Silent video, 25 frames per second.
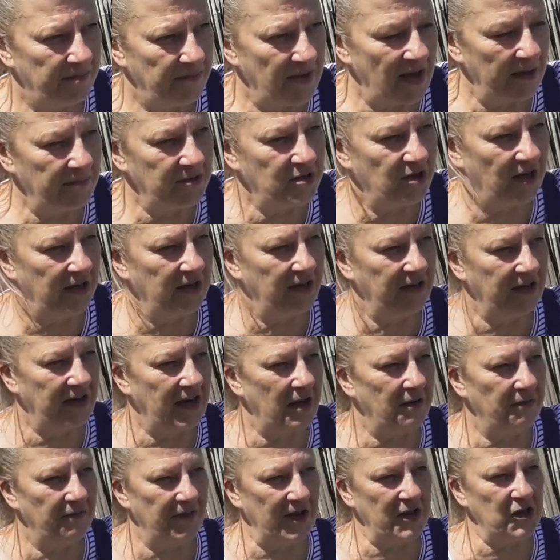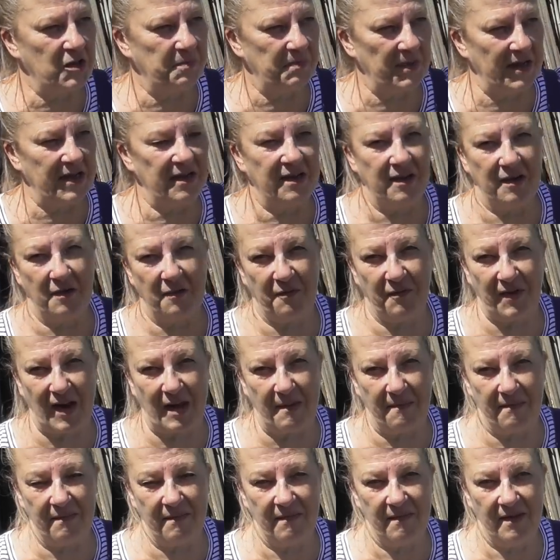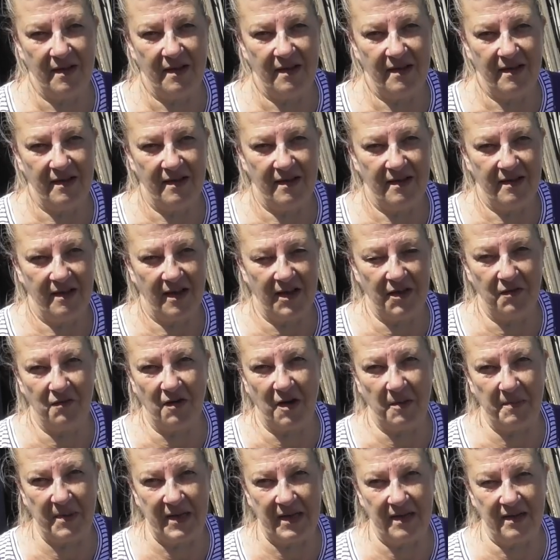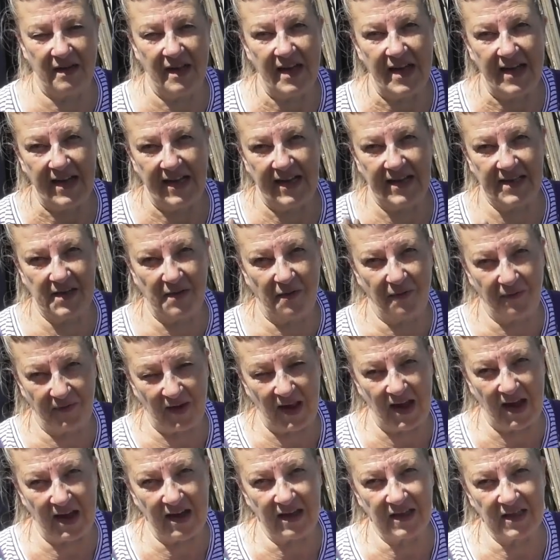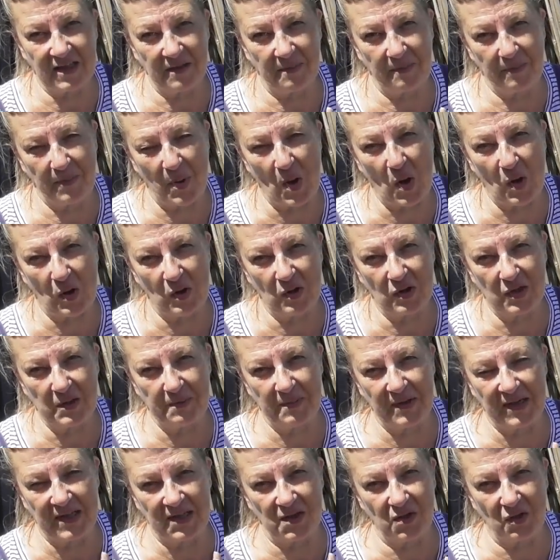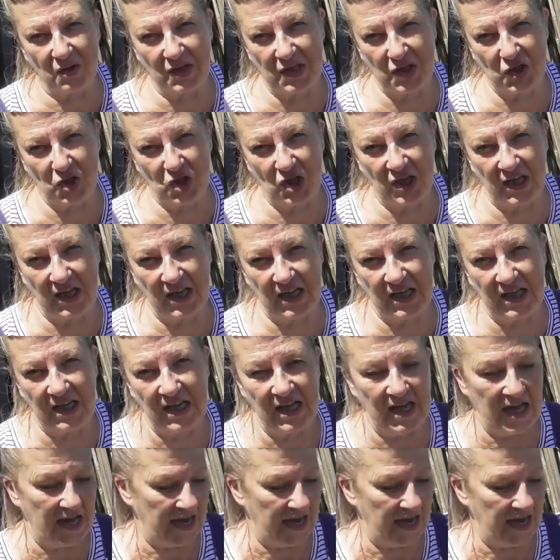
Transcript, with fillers: I'm trying to think now, French bean and a flat and a runner bean. It's a flat pod, but it's not stringy.